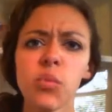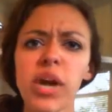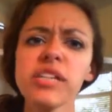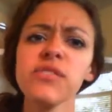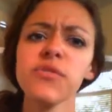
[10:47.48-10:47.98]

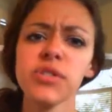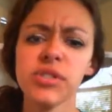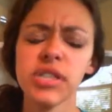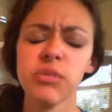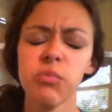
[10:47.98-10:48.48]
ways
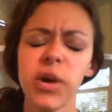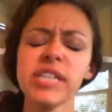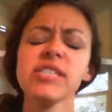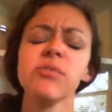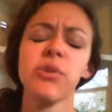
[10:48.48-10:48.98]

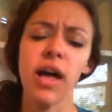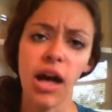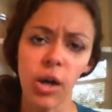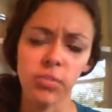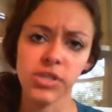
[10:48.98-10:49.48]
that will
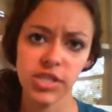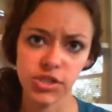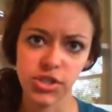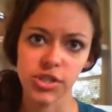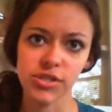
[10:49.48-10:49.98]
help
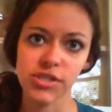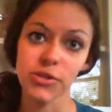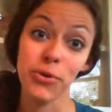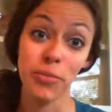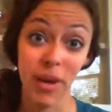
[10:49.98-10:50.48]
teachers
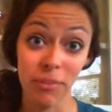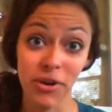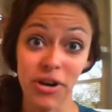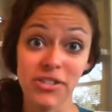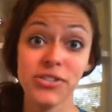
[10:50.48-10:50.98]
to
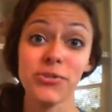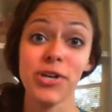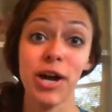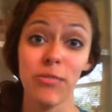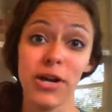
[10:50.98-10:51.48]
remember to
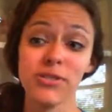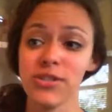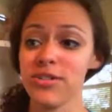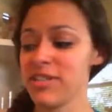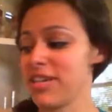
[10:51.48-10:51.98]
talk about
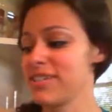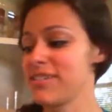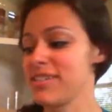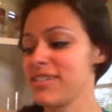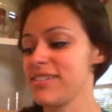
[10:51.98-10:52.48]
certain
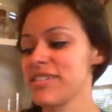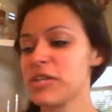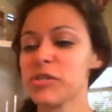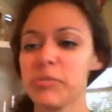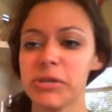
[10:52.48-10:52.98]
things is,
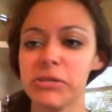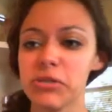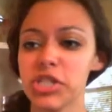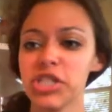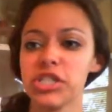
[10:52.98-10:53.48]
here's my
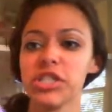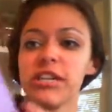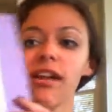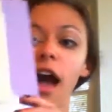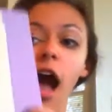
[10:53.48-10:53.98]
little cheat
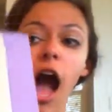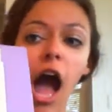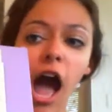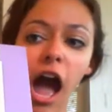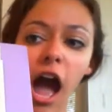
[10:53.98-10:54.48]
sheet.
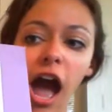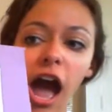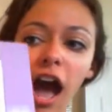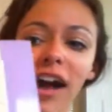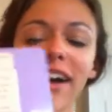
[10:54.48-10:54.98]

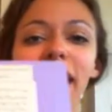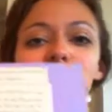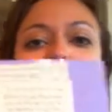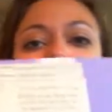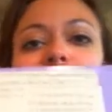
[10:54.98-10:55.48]

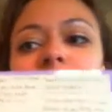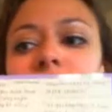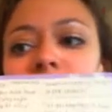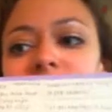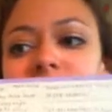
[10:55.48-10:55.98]
I wrote
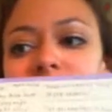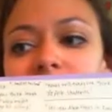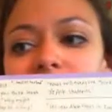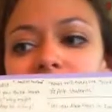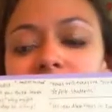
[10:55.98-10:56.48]
notes
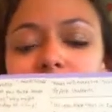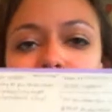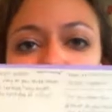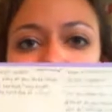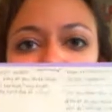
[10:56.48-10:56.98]
on
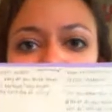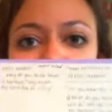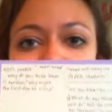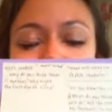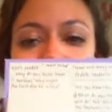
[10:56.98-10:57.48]

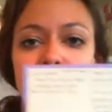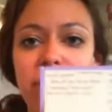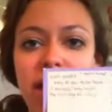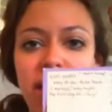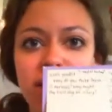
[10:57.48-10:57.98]
Post-its on the
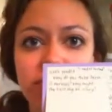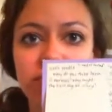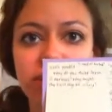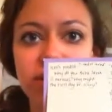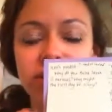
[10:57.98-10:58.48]
back of
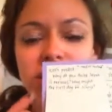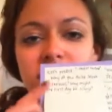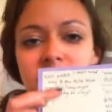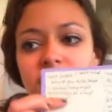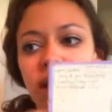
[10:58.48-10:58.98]

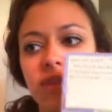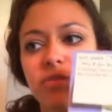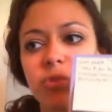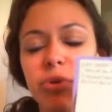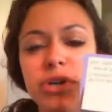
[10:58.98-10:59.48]

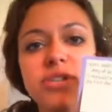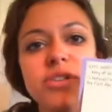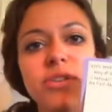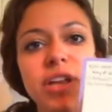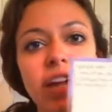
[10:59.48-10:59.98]
the book
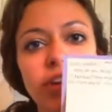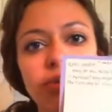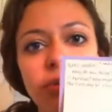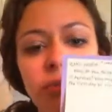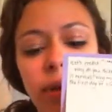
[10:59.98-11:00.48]
so that I
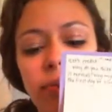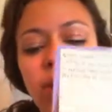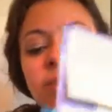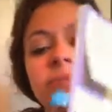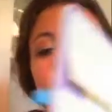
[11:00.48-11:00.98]
could remember,